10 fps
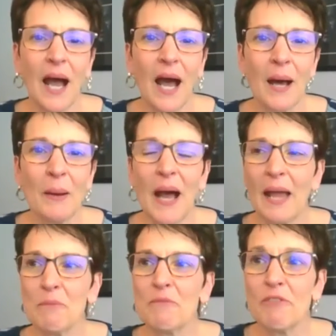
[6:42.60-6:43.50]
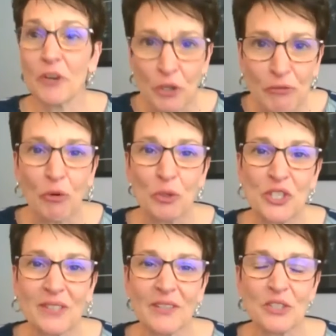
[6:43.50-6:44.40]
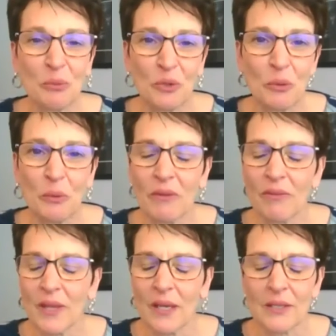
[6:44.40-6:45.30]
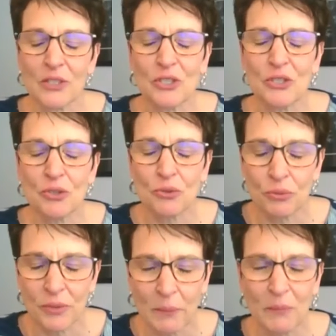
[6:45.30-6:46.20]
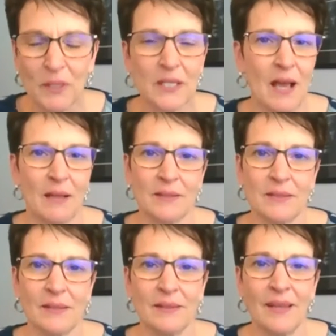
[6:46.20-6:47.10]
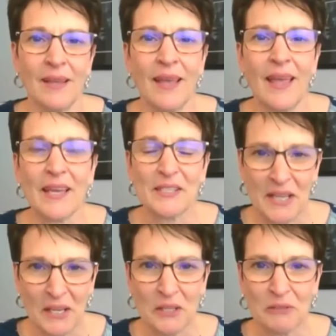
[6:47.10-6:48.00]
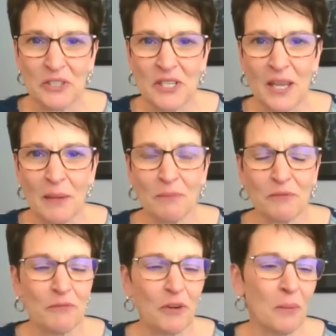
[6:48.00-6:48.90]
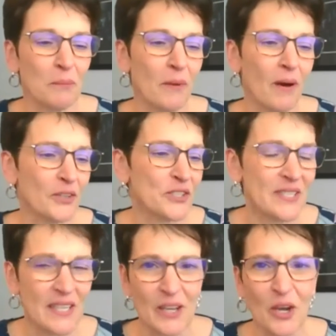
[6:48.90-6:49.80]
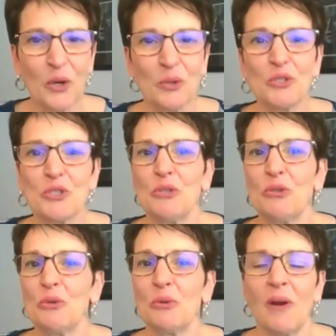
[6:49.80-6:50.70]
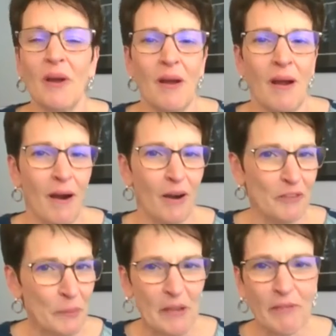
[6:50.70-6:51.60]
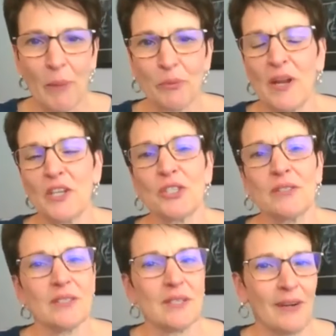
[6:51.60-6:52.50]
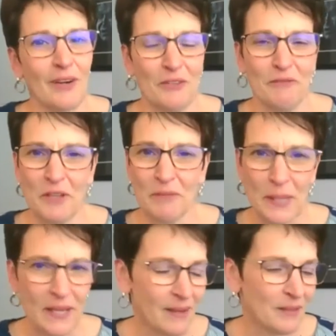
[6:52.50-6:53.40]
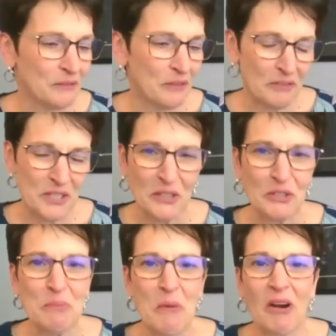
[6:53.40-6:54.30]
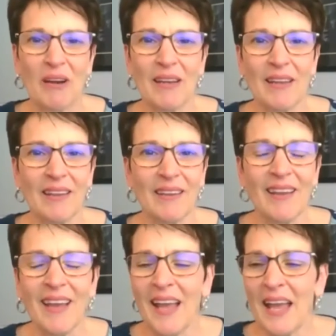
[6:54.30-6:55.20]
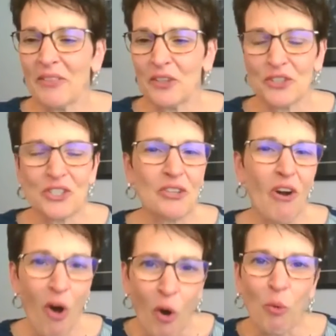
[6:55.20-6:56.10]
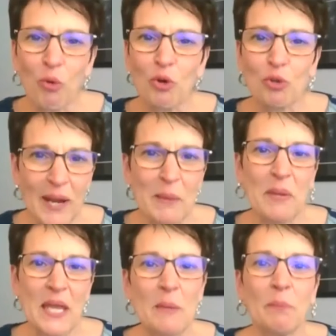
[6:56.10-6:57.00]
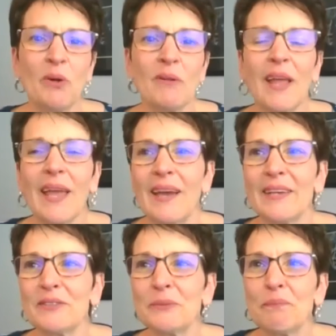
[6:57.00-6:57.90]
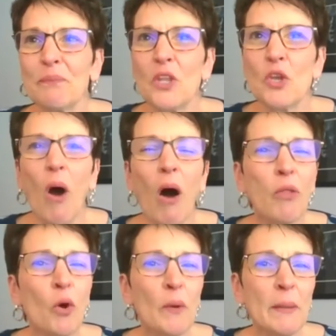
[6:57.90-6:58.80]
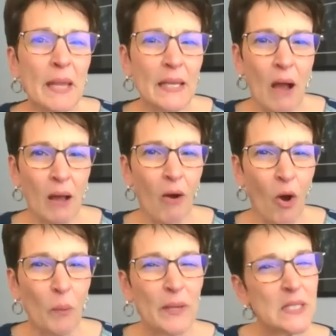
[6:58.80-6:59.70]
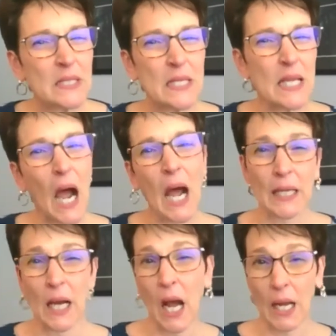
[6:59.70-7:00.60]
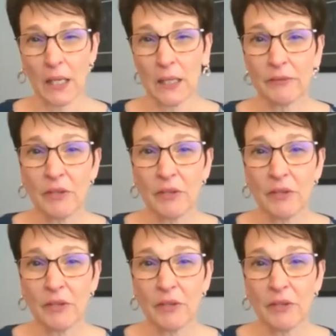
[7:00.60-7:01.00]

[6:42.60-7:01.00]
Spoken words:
I'm very fortunate to work with an extremely talented executive team, from our CEO to our VP of operations and our VP of sales and marketing. They're just all great people. And, although we may not always see eye to eye on